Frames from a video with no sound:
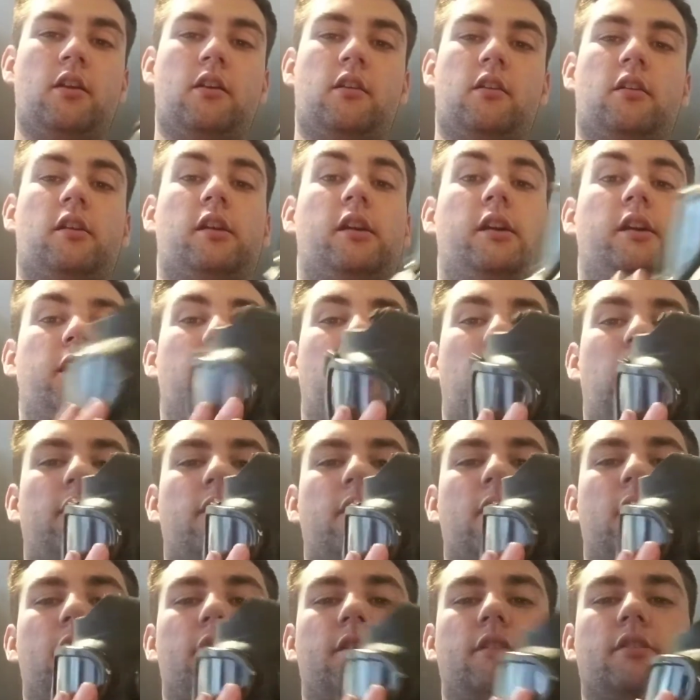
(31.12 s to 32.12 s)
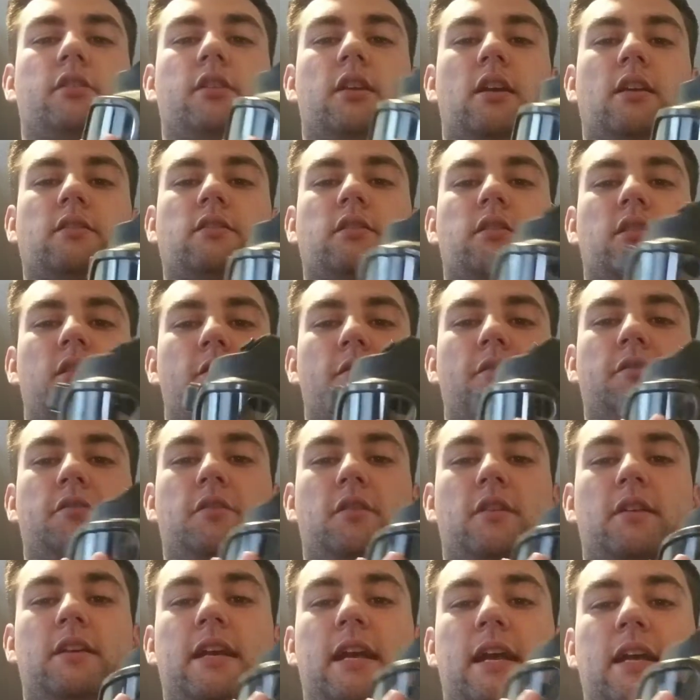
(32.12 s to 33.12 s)
And I've gotten a chance to go
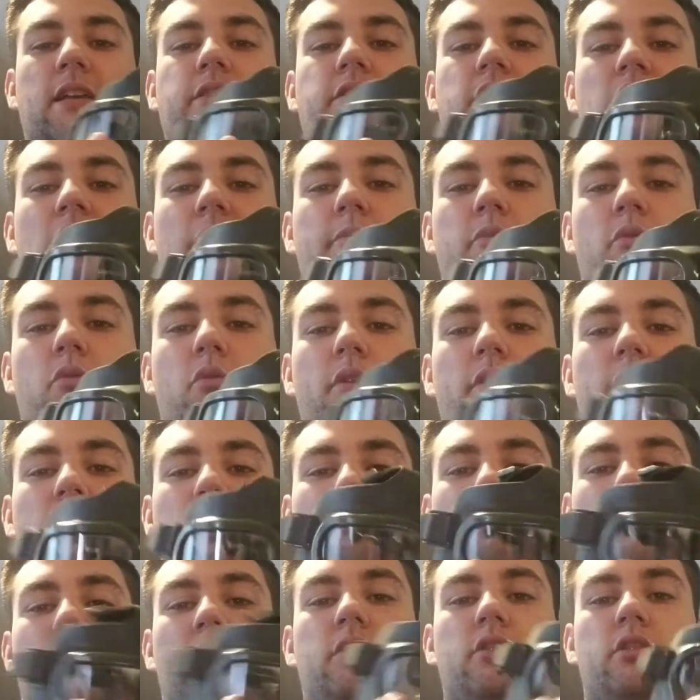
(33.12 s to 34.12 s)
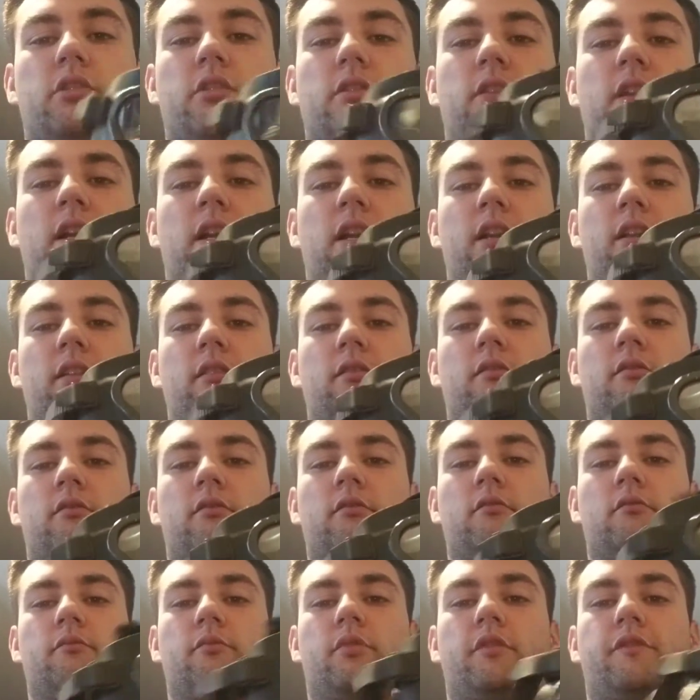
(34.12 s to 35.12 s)
into a gas chamber with it and make sure that it
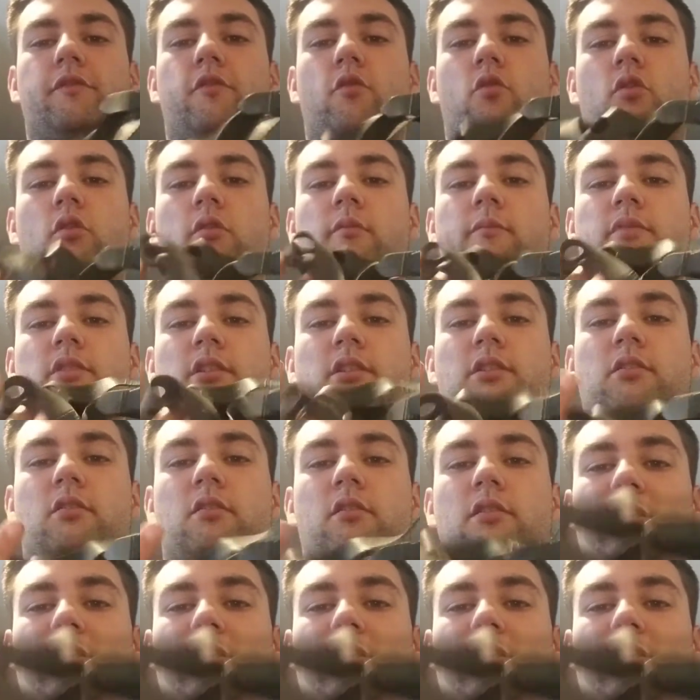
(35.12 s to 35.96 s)
performs as long as it